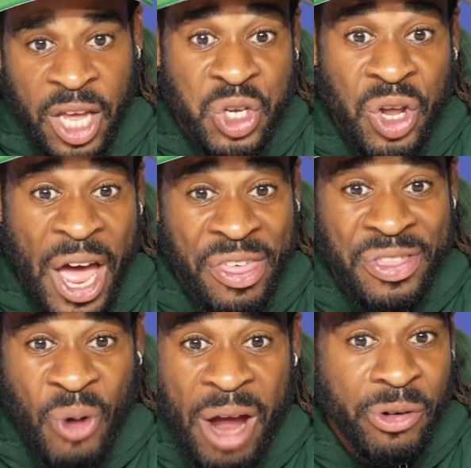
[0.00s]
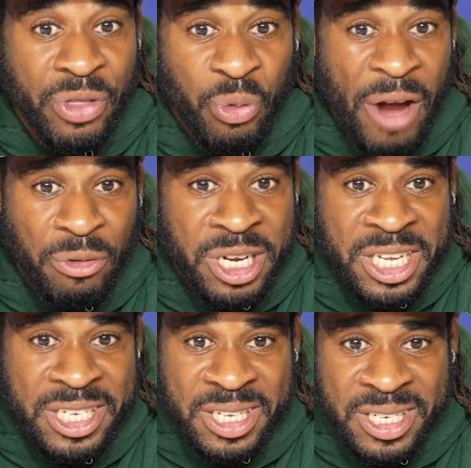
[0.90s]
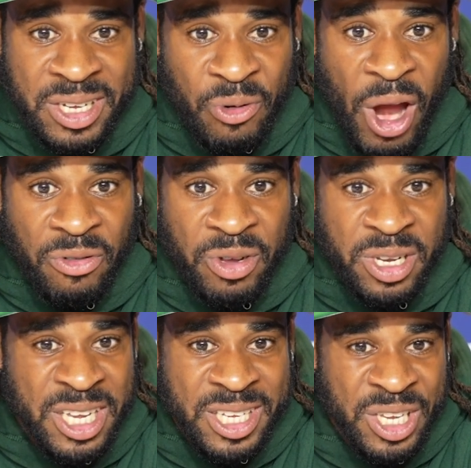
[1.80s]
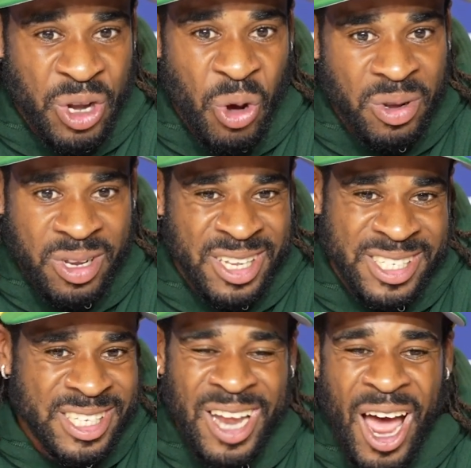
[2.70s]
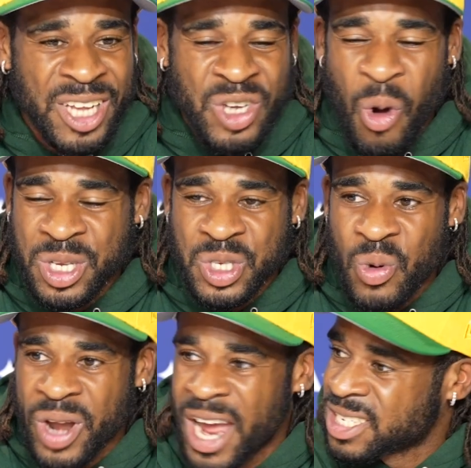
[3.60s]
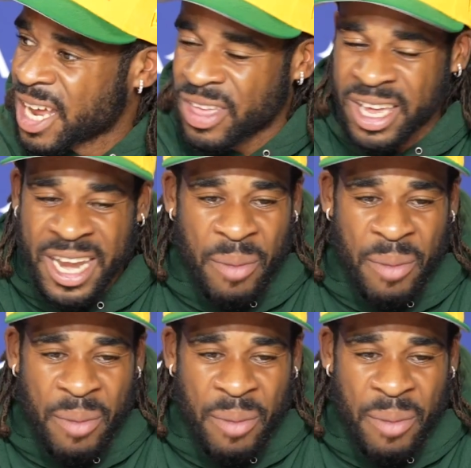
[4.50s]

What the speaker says: it's good. I think the rivalry needs this. The rivalry needs, you know, it's always so nice. I think in